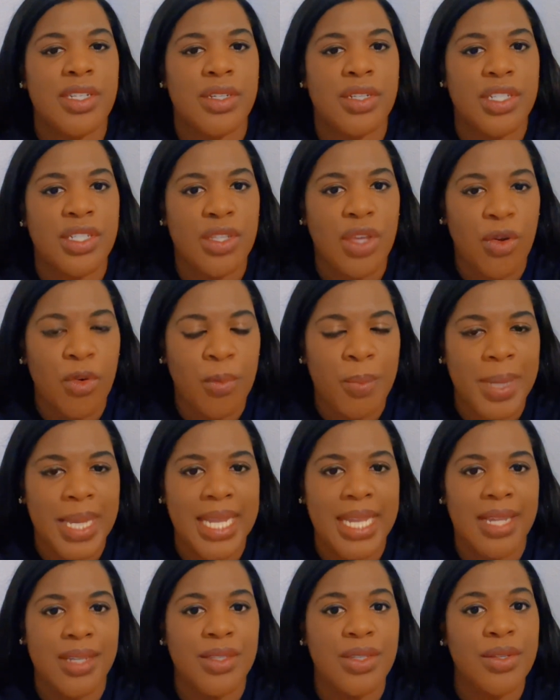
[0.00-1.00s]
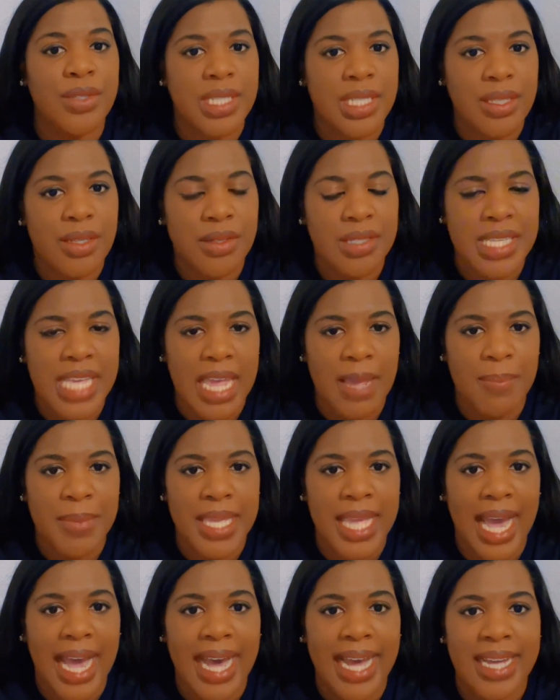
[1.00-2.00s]
your scoping and using those
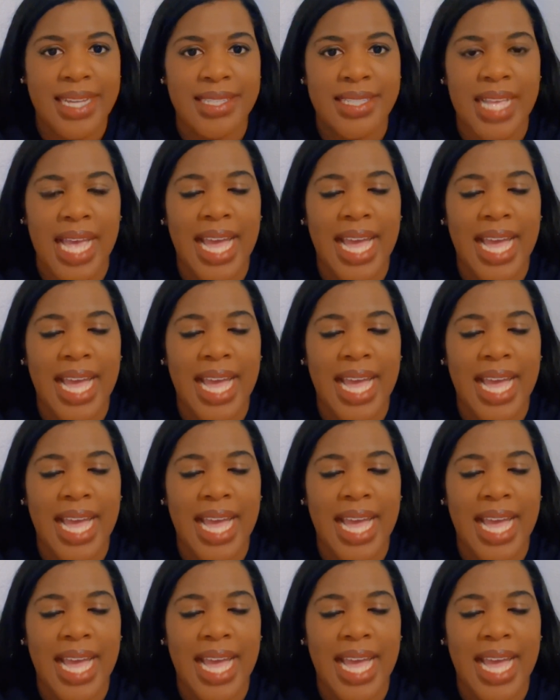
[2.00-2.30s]
KPIs